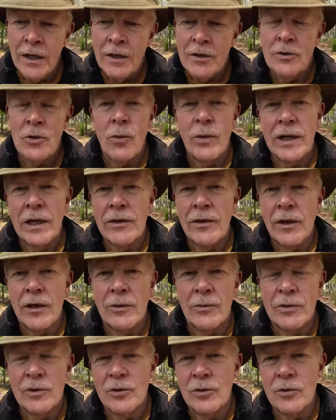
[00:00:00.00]
So what I thought
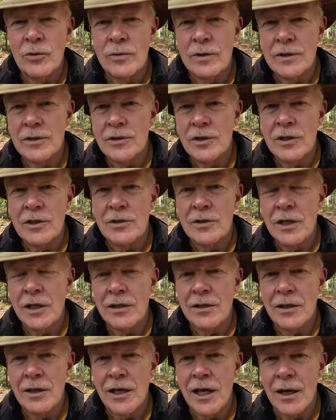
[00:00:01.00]
I would do is just
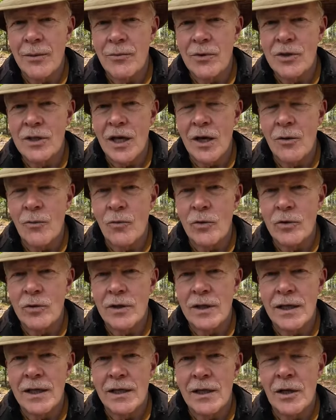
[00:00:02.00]
take the camera down where you
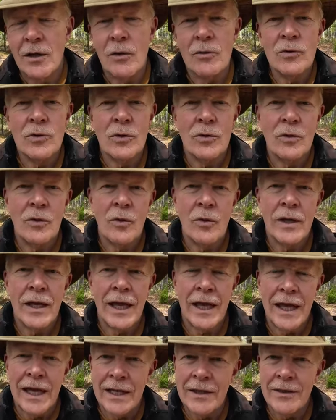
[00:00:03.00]
can get a closer look
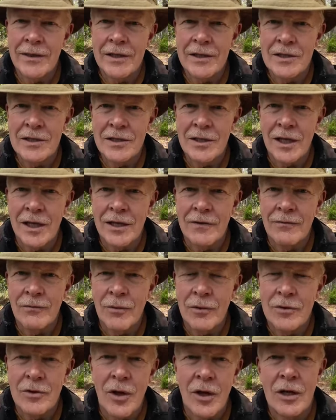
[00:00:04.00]
at this knife.
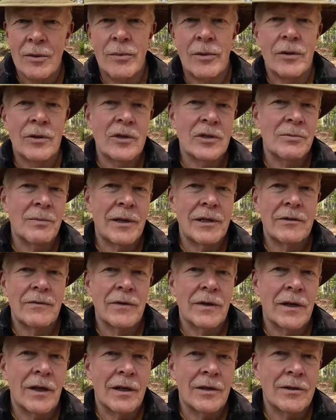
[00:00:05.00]
We'll talk about its
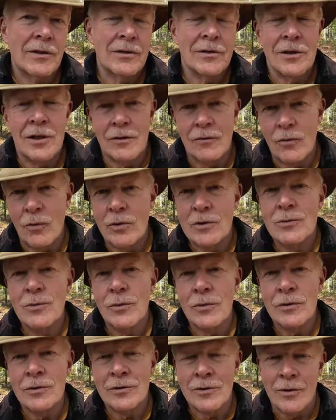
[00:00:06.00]
specifications, then of course
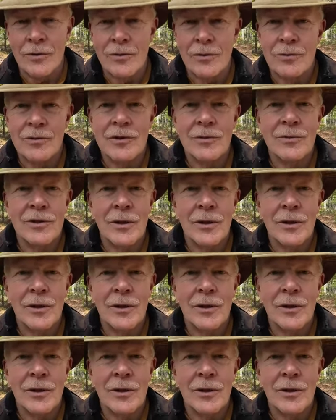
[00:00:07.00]
we'll start doing some